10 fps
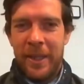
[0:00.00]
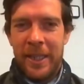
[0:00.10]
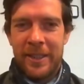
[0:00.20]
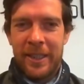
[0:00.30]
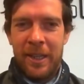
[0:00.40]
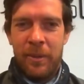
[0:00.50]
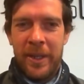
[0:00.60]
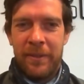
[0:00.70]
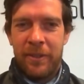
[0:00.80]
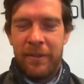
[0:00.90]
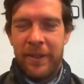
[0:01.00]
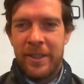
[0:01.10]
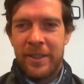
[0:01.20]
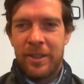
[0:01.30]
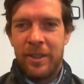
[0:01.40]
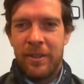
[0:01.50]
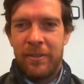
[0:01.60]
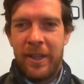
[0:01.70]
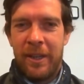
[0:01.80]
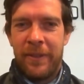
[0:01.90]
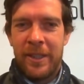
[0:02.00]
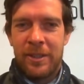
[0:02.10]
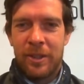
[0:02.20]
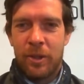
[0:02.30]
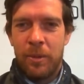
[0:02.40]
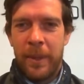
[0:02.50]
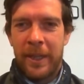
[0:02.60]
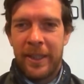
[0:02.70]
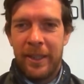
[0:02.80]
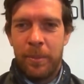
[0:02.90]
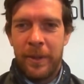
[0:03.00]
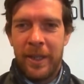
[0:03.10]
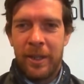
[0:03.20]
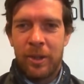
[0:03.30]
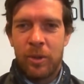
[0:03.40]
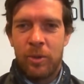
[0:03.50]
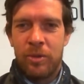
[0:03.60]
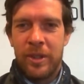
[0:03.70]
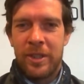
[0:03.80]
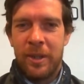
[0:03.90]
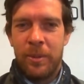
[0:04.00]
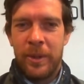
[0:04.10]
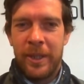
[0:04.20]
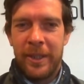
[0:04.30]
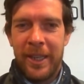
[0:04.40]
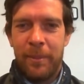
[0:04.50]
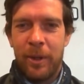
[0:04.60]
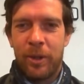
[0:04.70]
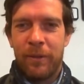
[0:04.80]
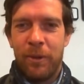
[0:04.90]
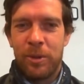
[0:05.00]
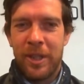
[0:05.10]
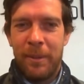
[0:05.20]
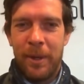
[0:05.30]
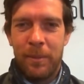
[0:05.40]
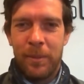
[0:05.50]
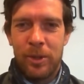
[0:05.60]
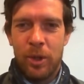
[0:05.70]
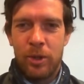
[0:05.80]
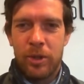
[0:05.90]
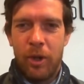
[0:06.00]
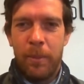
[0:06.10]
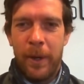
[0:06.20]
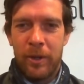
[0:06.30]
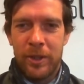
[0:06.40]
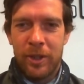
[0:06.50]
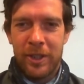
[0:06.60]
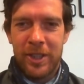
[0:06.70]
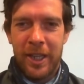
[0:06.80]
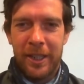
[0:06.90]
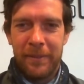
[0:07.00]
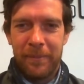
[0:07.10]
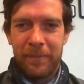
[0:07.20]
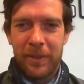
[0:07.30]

amazing. Can't wait for our fans to our fans to come back in up and down the country. So uh, yeah, be looking forward to that moment, George or Boris, should I say?